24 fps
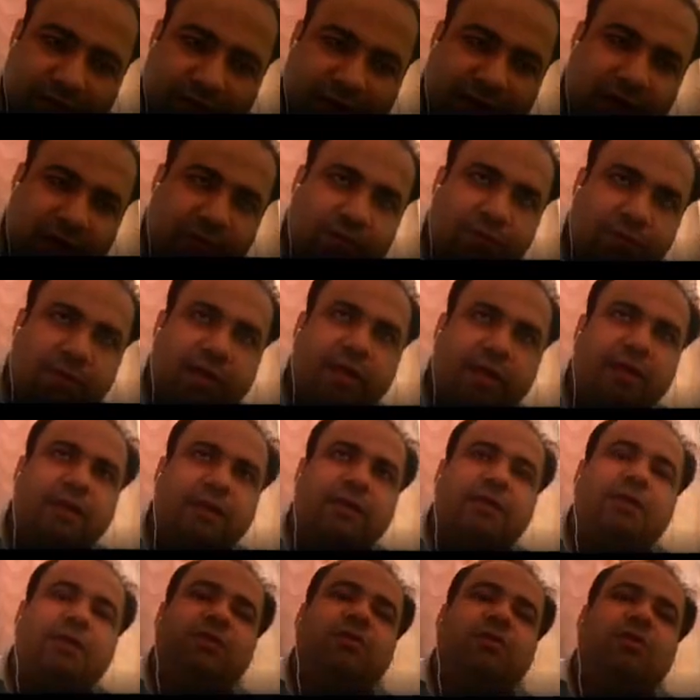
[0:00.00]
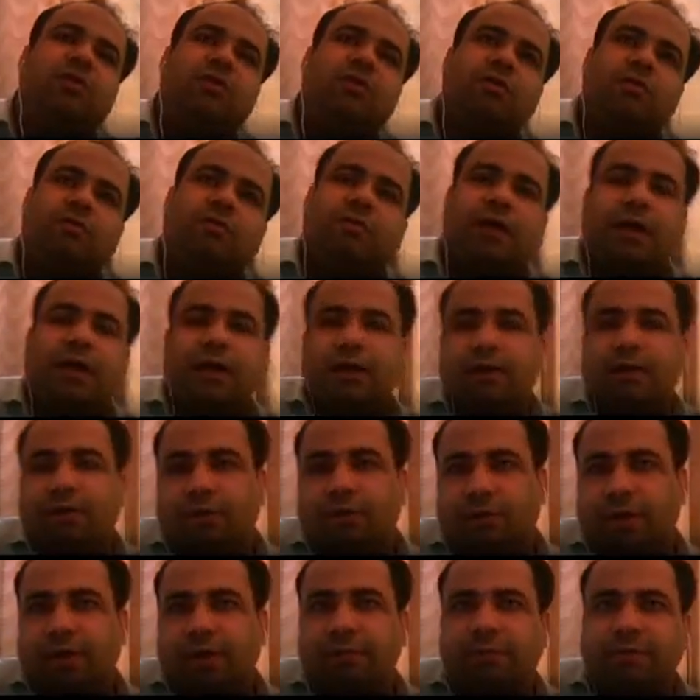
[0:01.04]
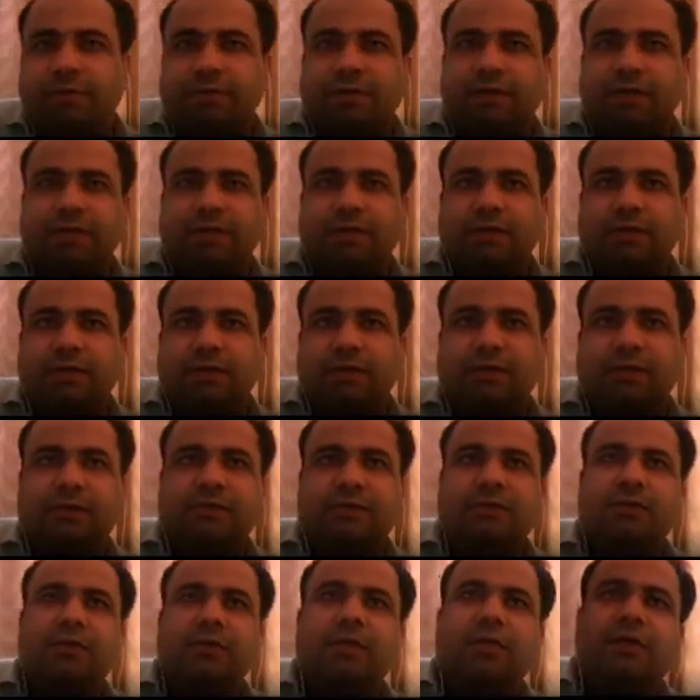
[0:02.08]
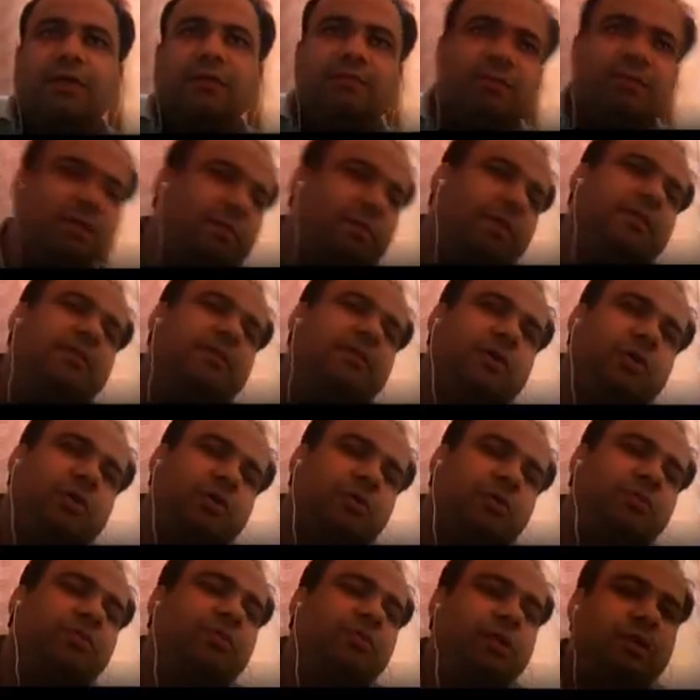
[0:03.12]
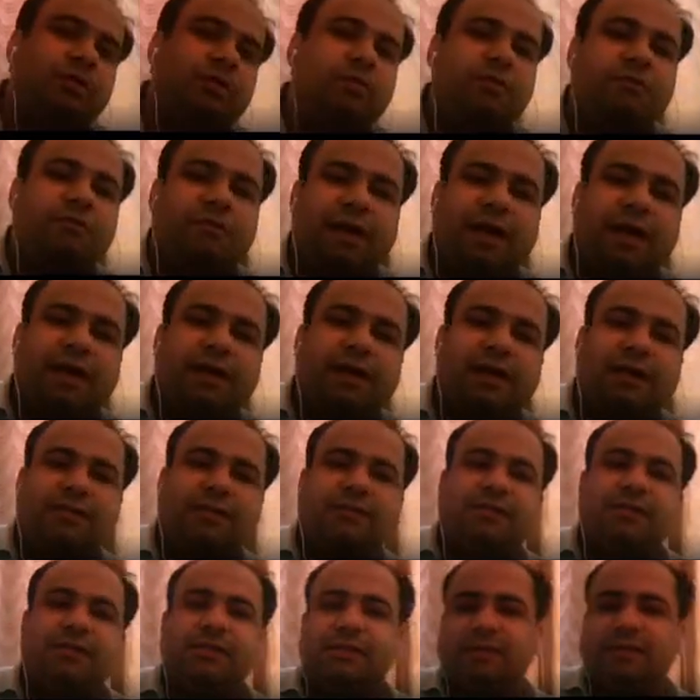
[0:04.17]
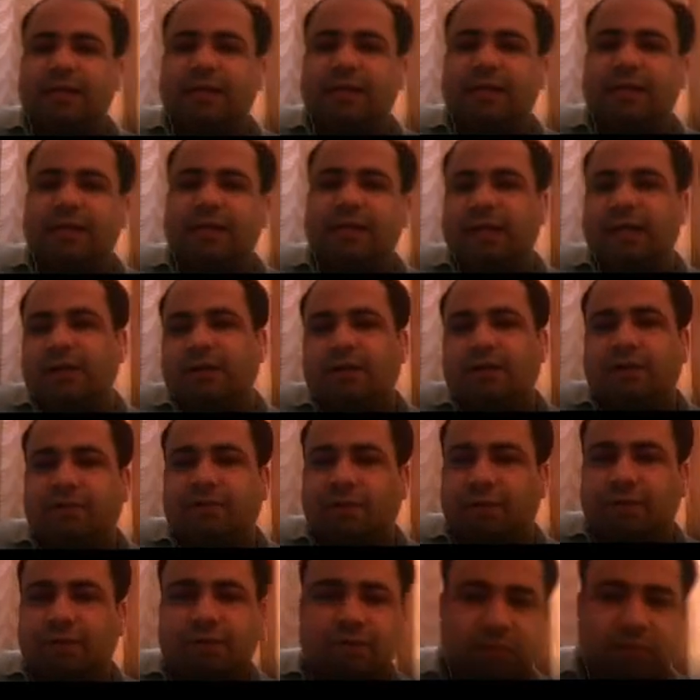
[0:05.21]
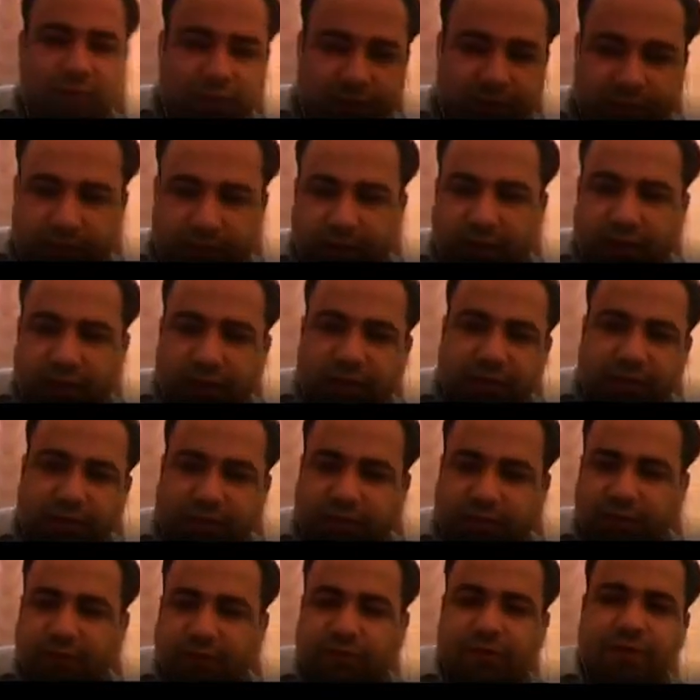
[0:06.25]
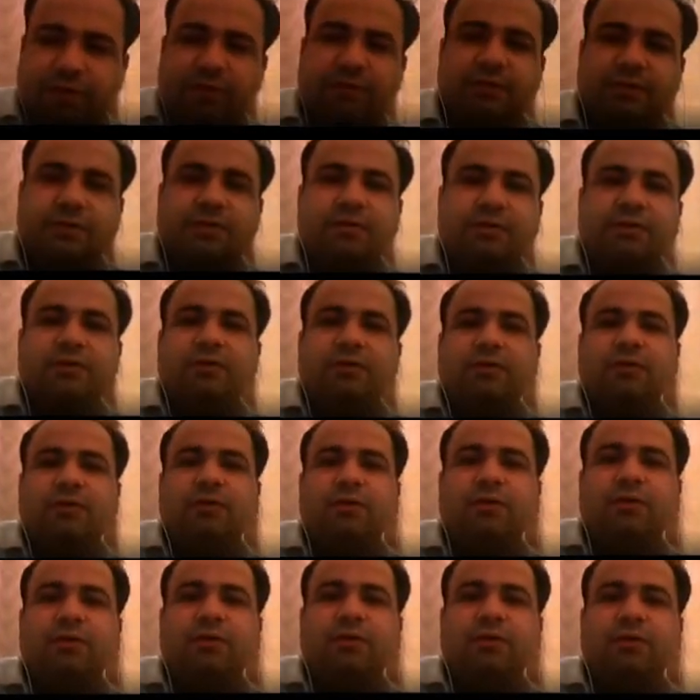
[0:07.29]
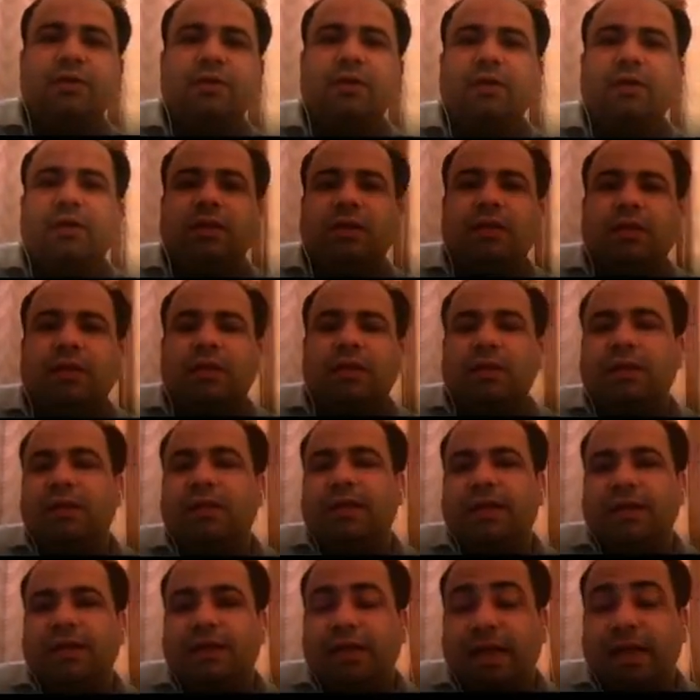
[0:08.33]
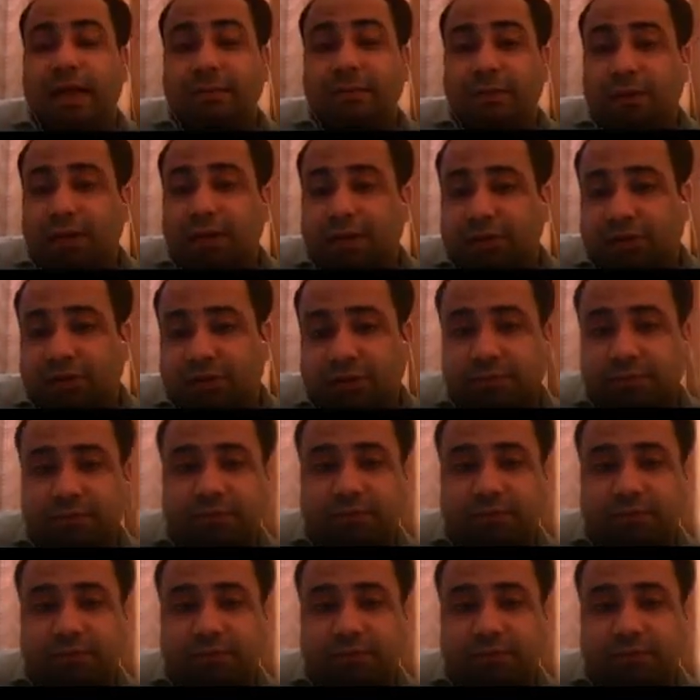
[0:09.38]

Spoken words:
rolling or while drawing process, maybe in the tube drawing, you will find that this kind of defect on the surface. Then lamination.